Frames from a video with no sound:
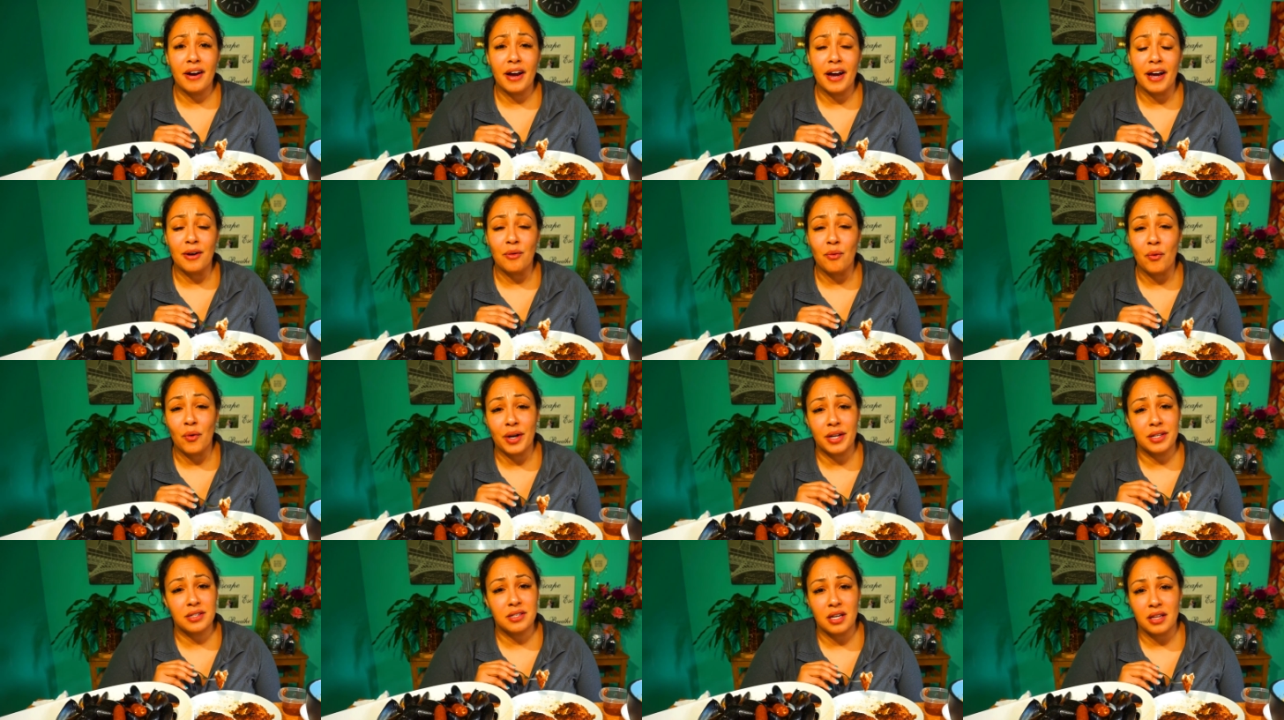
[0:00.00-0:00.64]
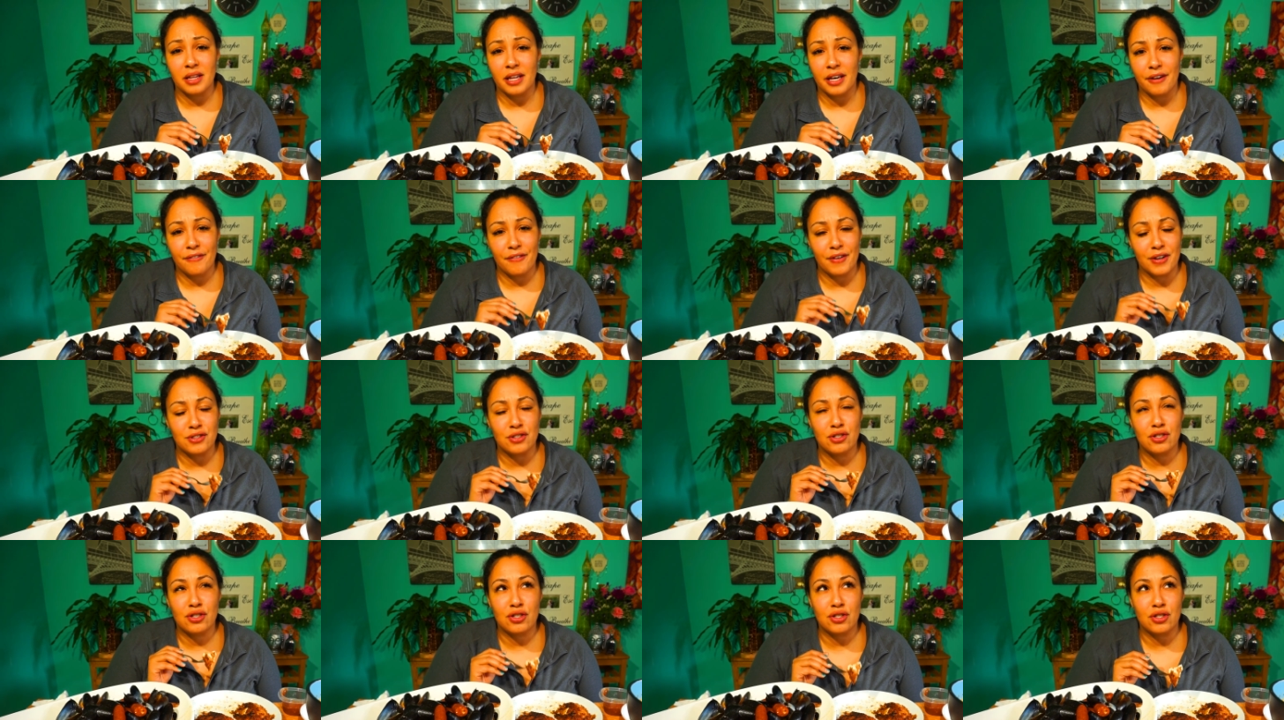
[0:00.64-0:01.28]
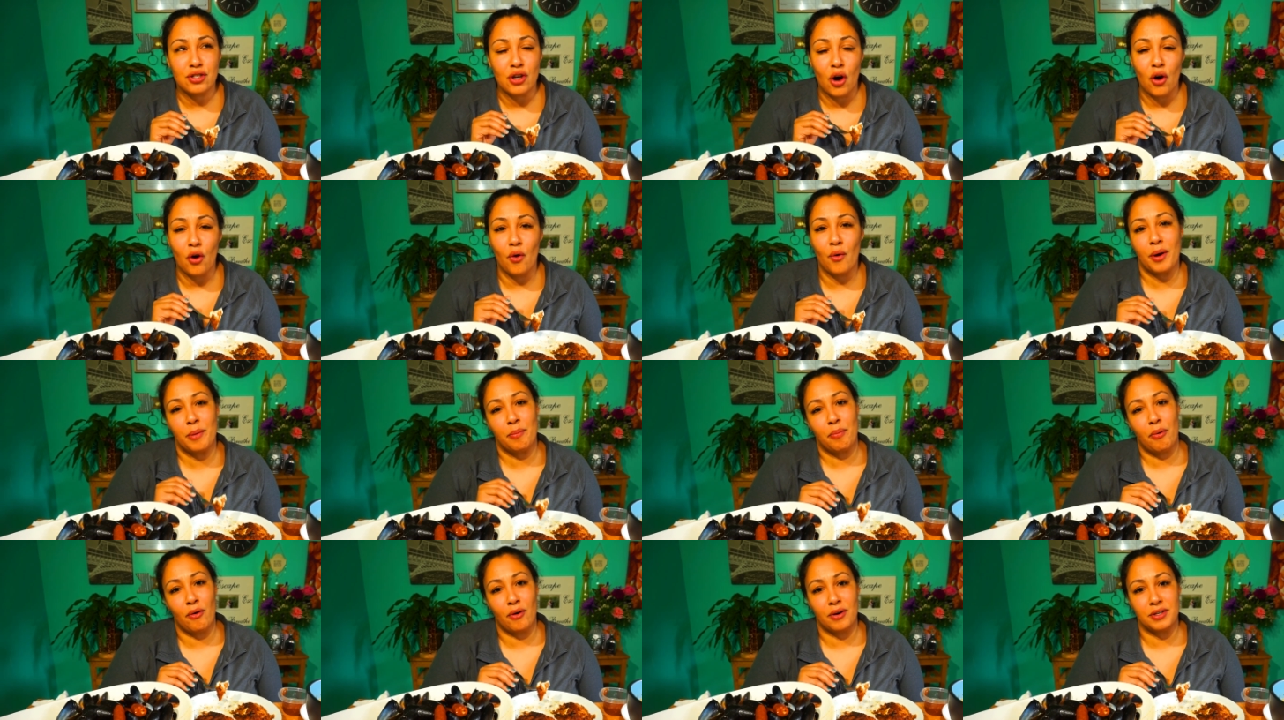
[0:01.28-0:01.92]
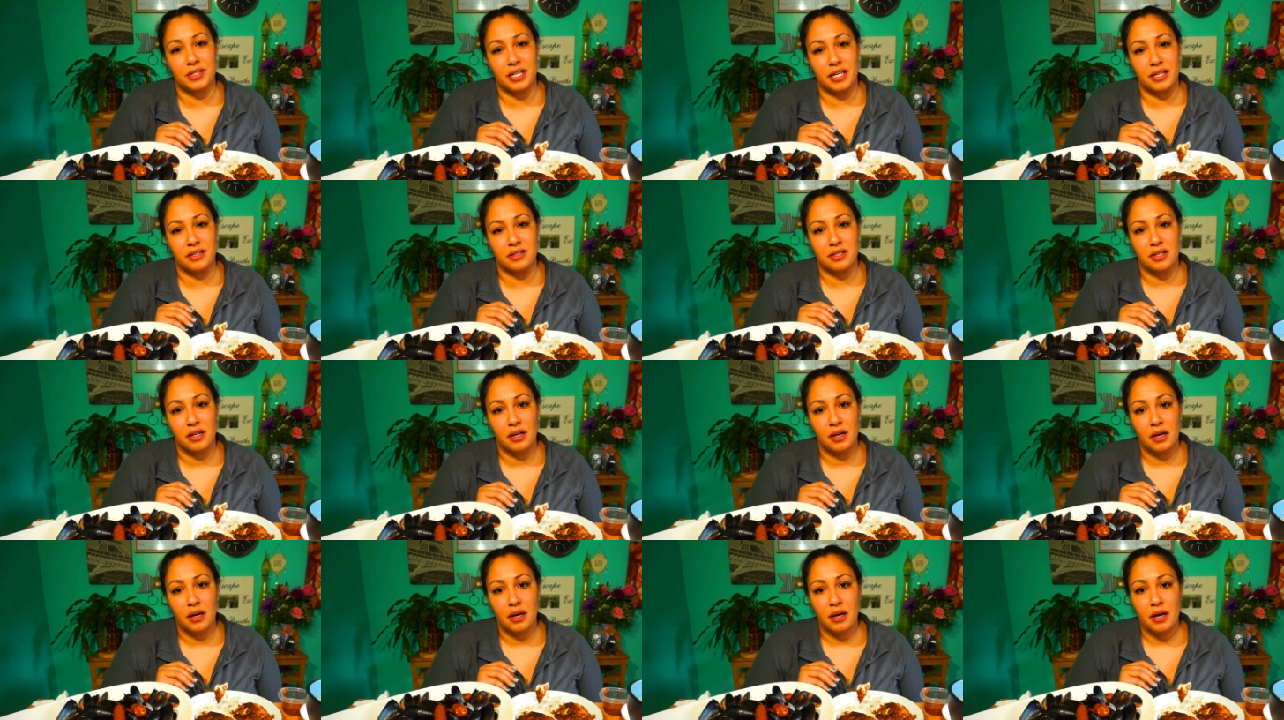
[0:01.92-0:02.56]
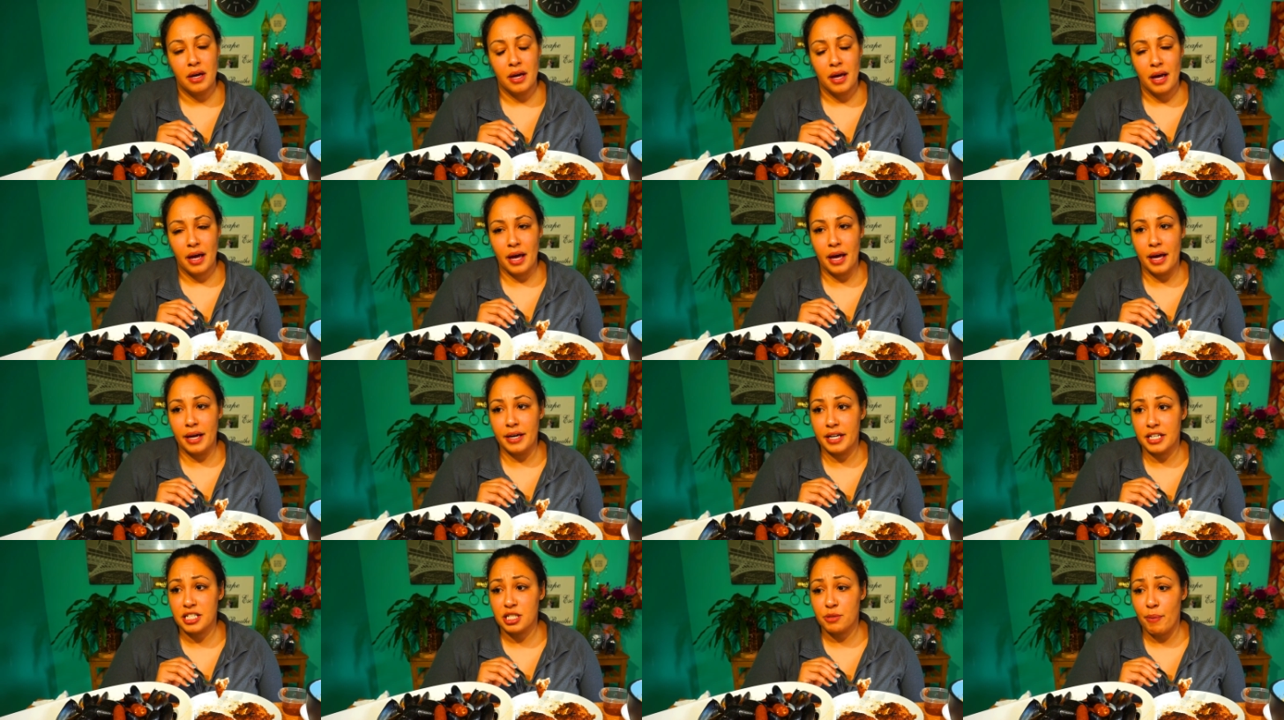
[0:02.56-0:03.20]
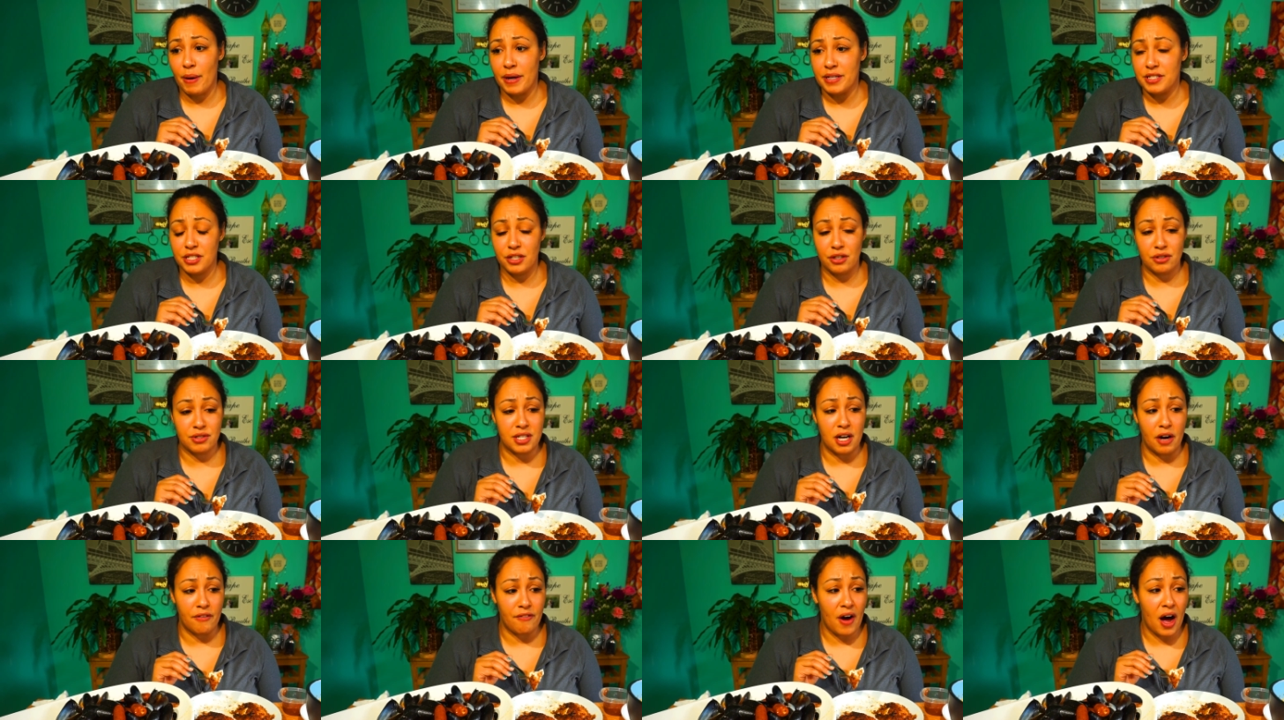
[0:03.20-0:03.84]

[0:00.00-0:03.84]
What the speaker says: and wanting to live is so important, and expressing yourself.